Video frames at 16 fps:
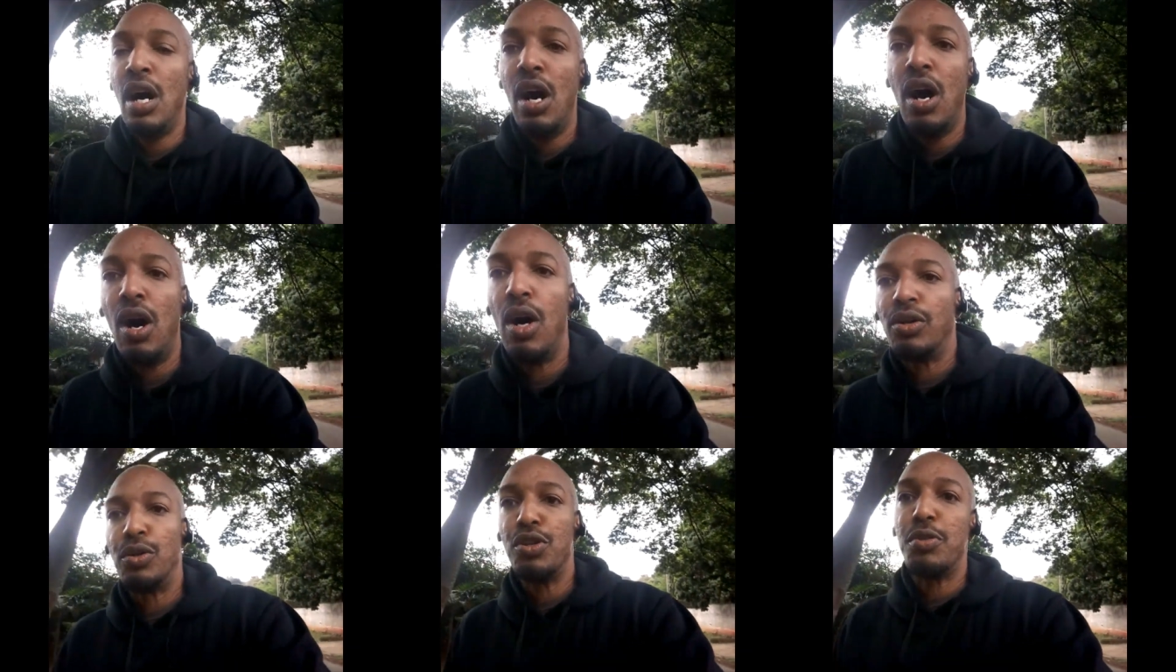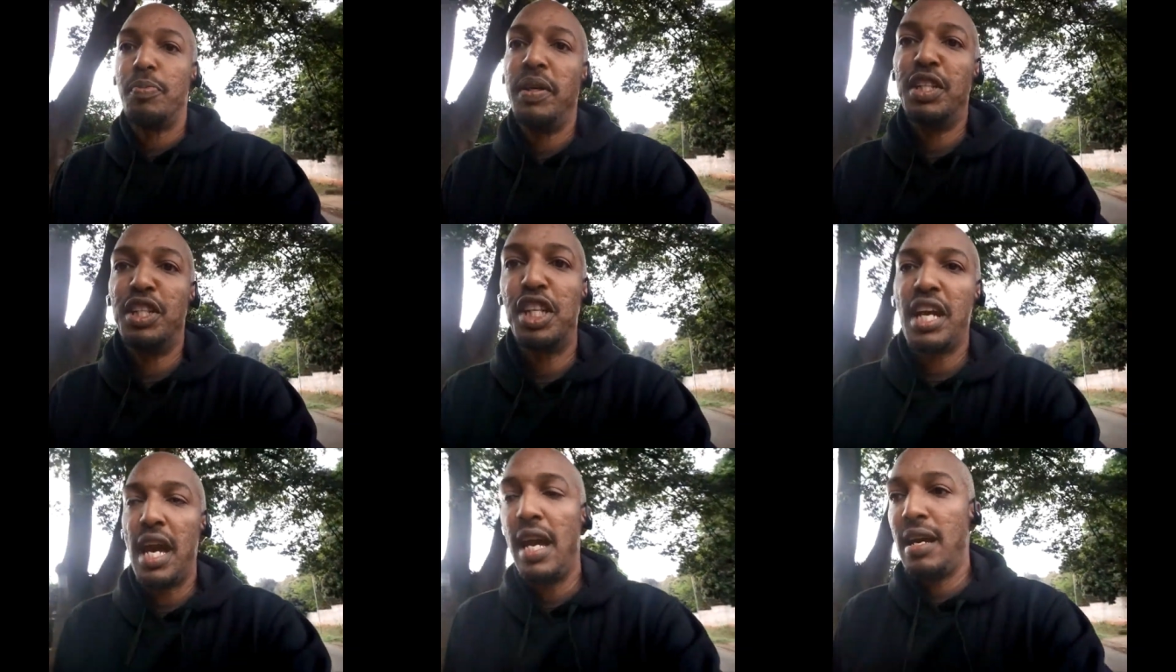on those pitch
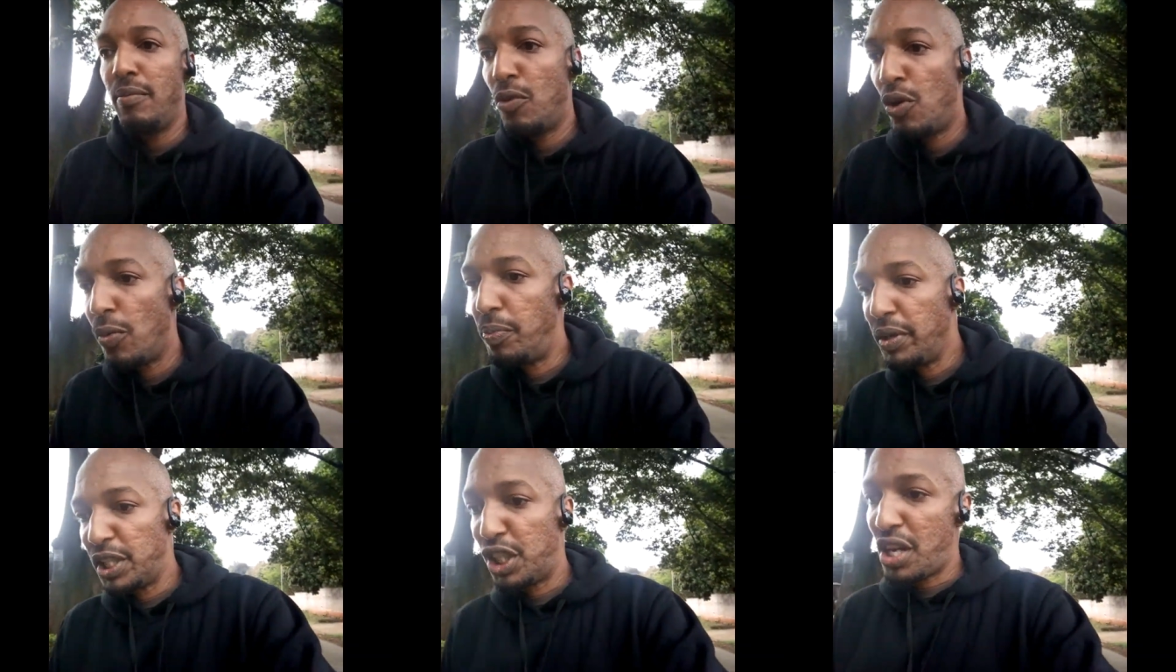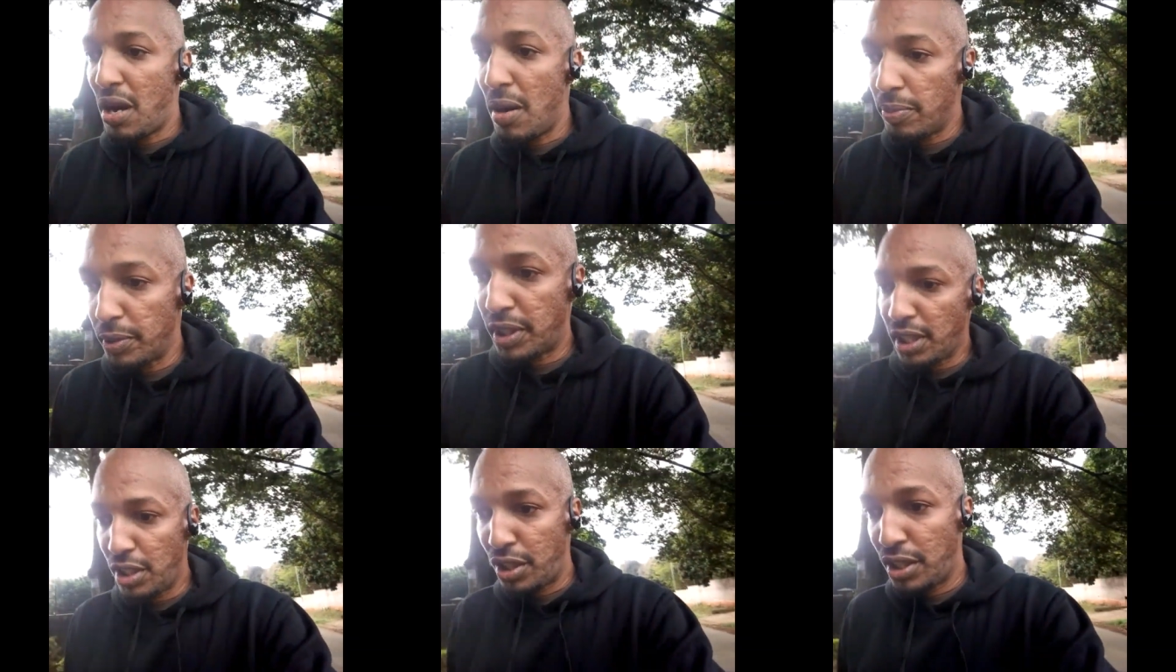game or pitch
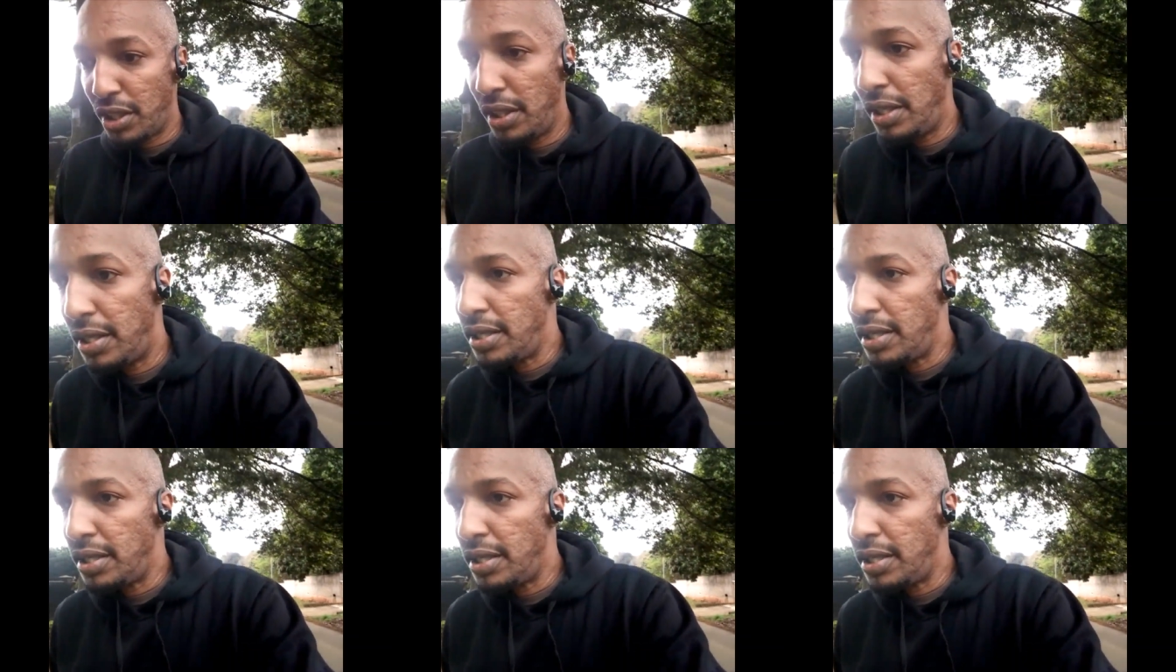competition,